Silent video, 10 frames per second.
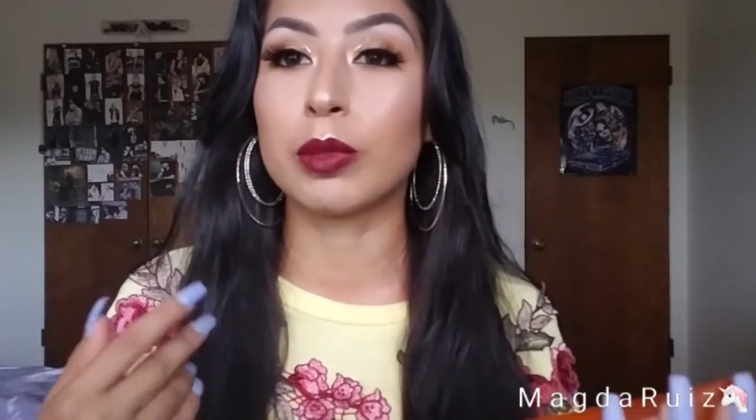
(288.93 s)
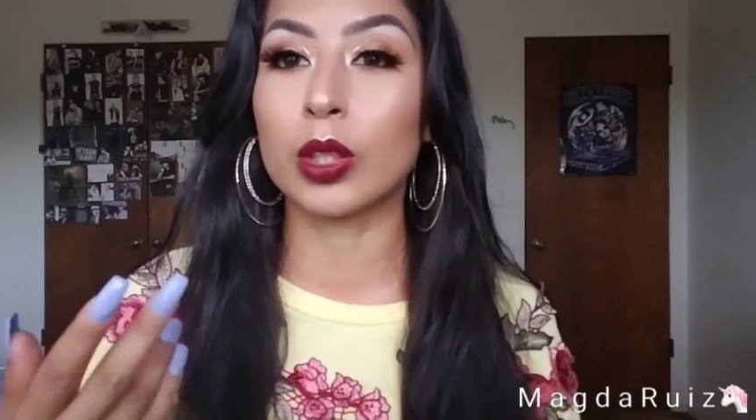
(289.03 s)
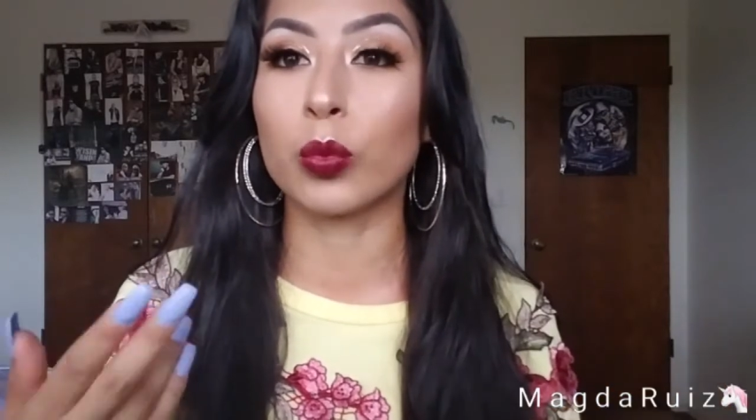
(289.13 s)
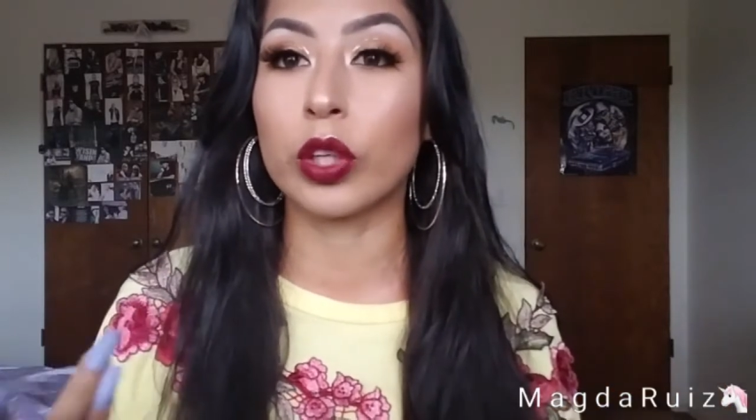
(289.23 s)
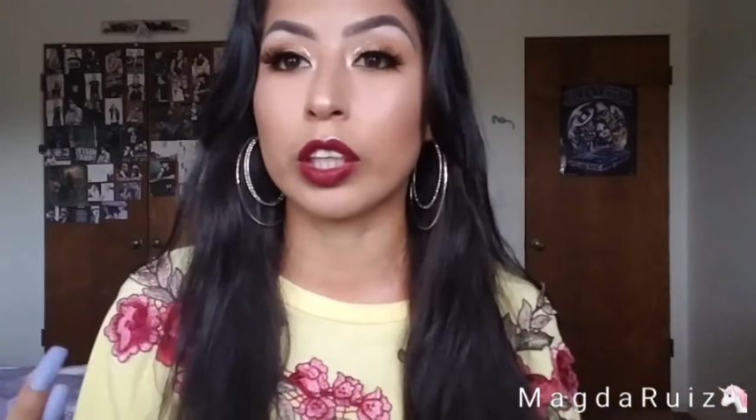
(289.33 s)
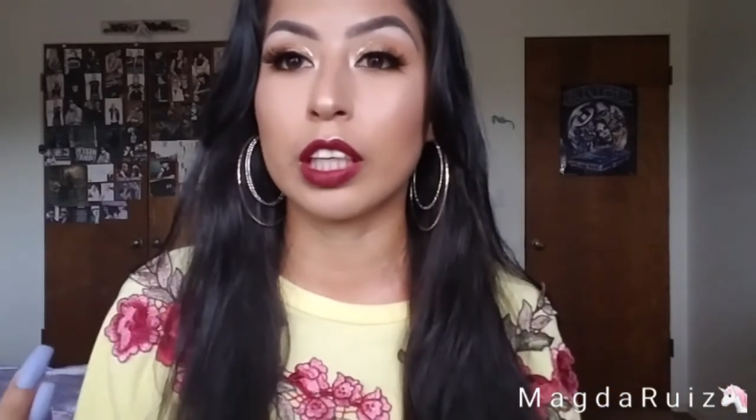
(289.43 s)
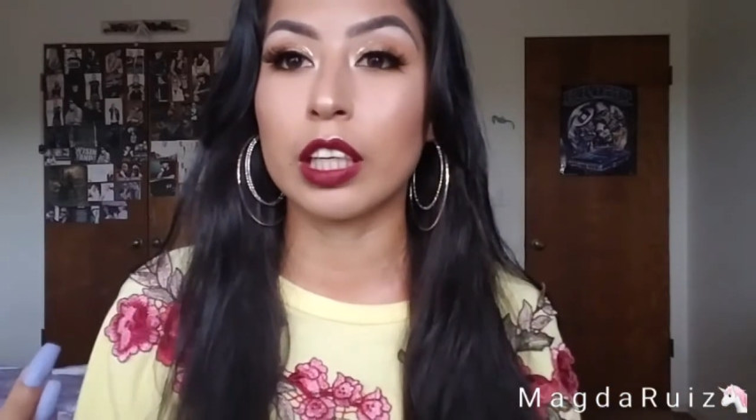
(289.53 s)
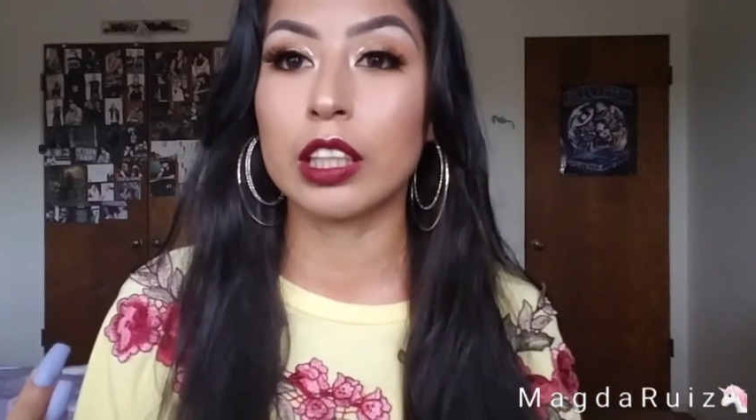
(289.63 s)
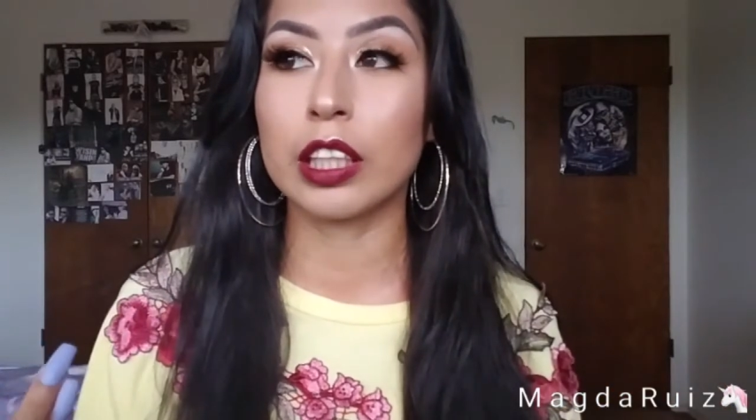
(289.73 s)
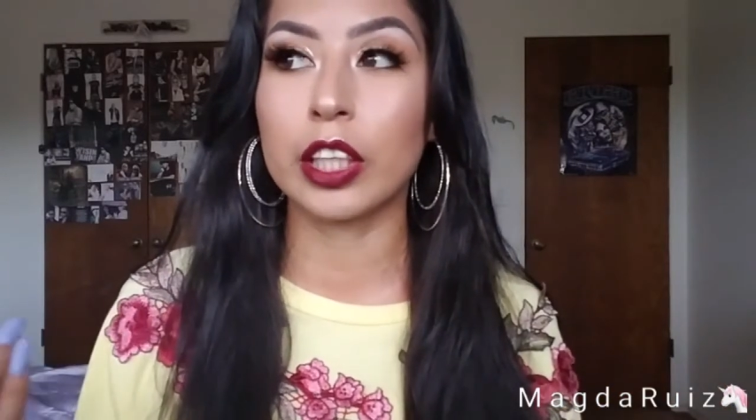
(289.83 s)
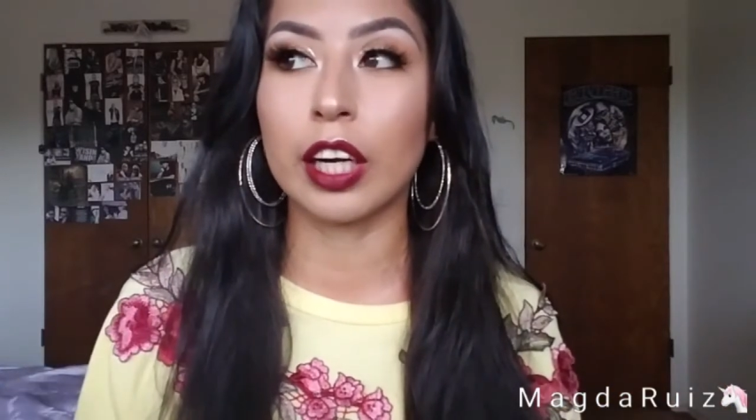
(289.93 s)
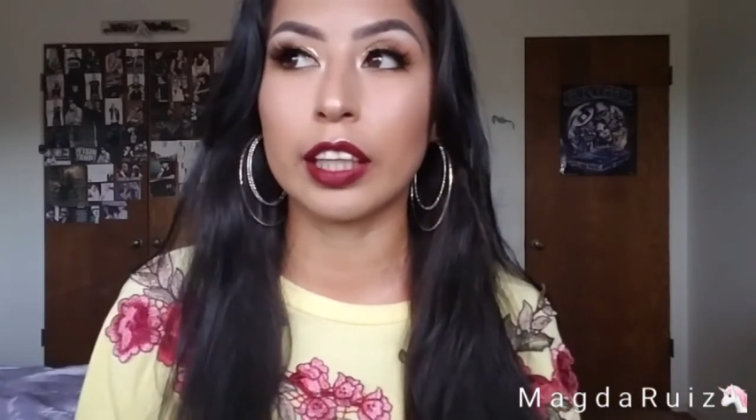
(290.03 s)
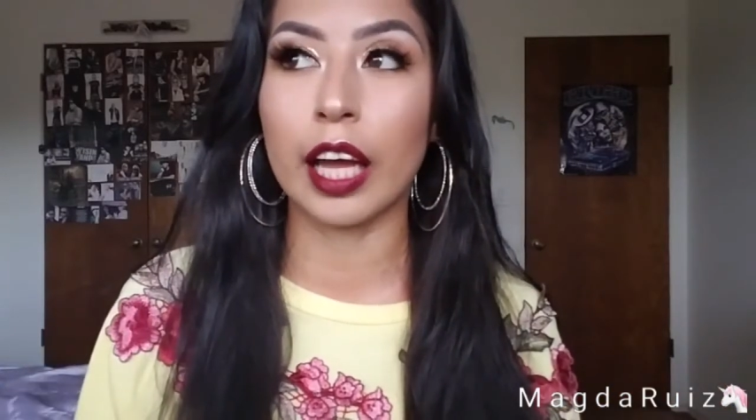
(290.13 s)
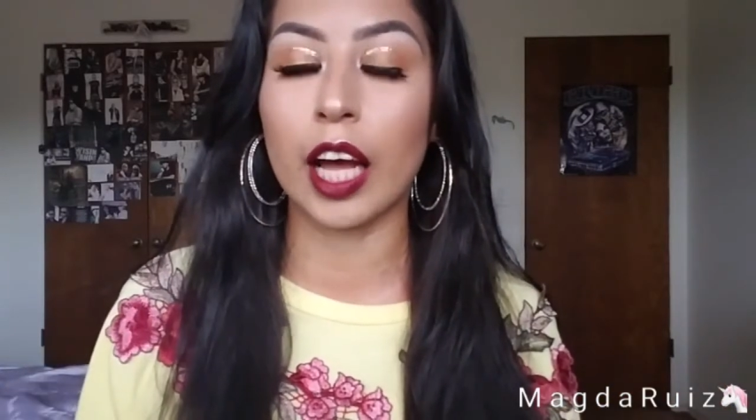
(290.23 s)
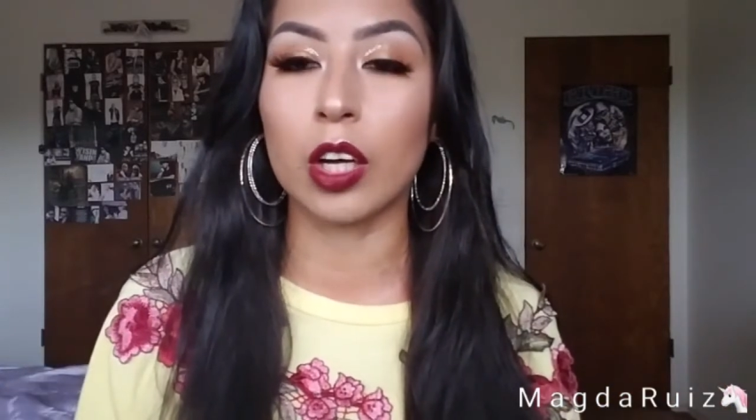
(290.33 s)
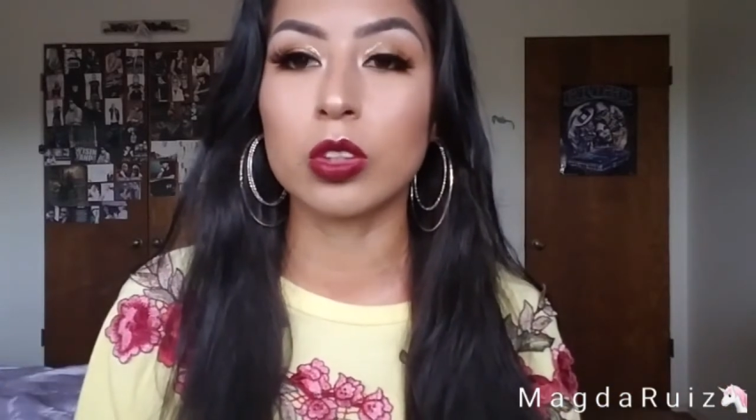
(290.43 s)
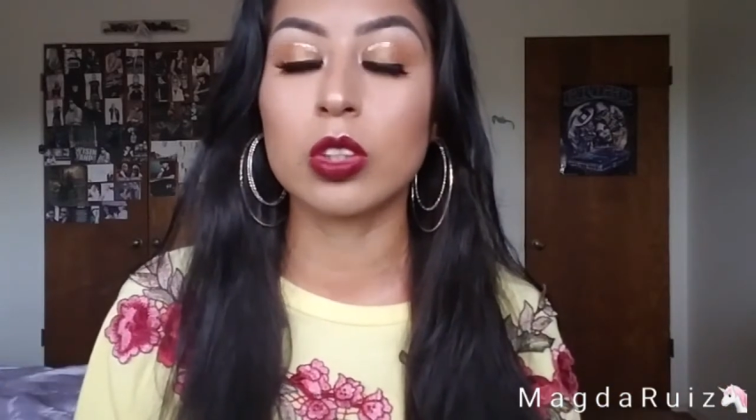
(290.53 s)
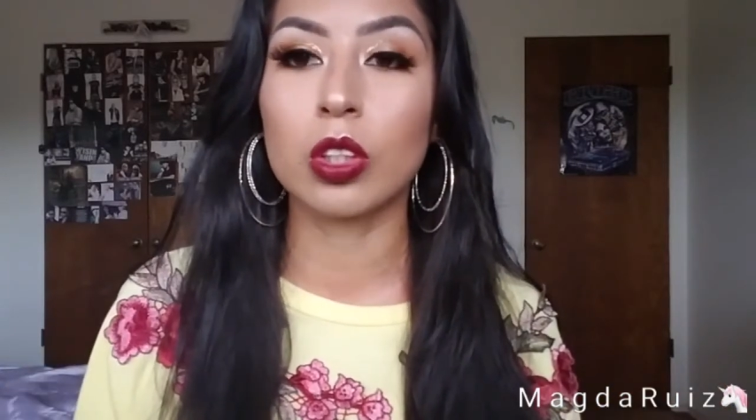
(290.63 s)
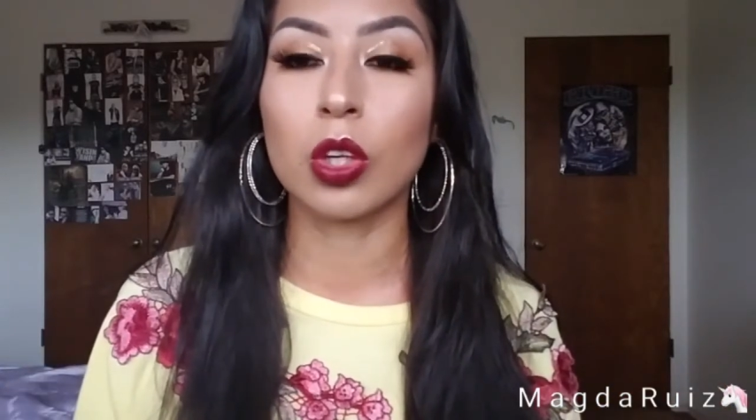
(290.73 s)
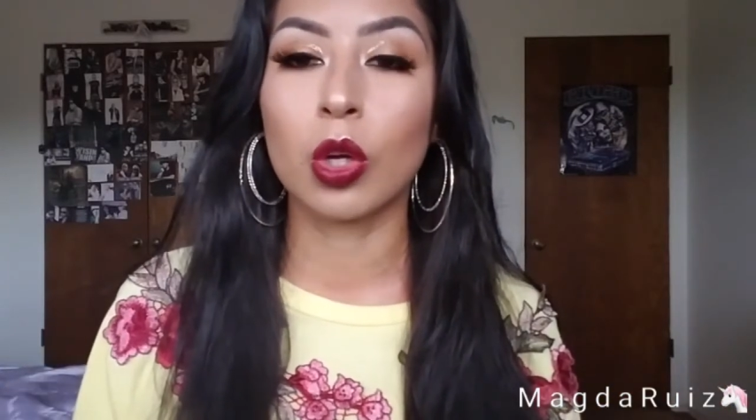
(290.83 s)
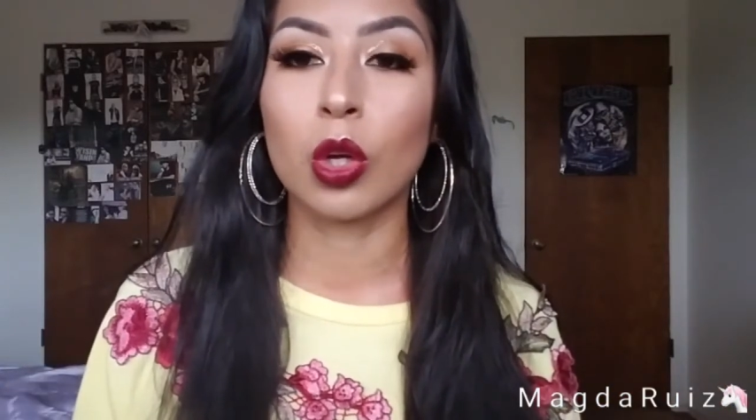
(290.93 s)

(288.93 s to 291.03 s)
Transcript: I'm done working here at the house.